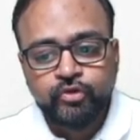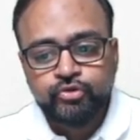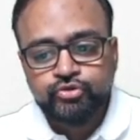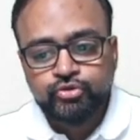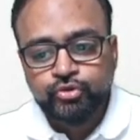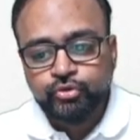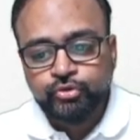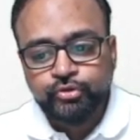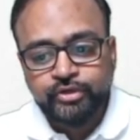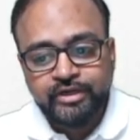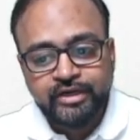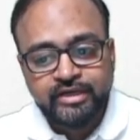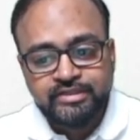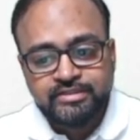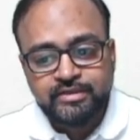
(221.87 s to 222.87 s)
So do you
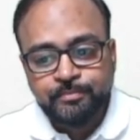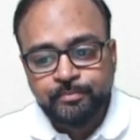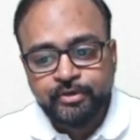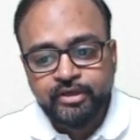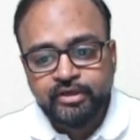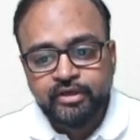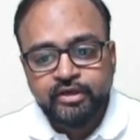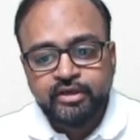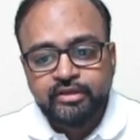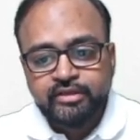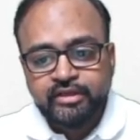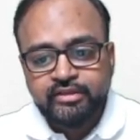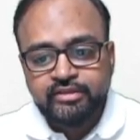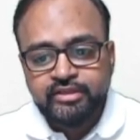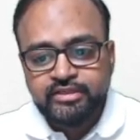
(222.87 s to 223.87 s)
realize simply that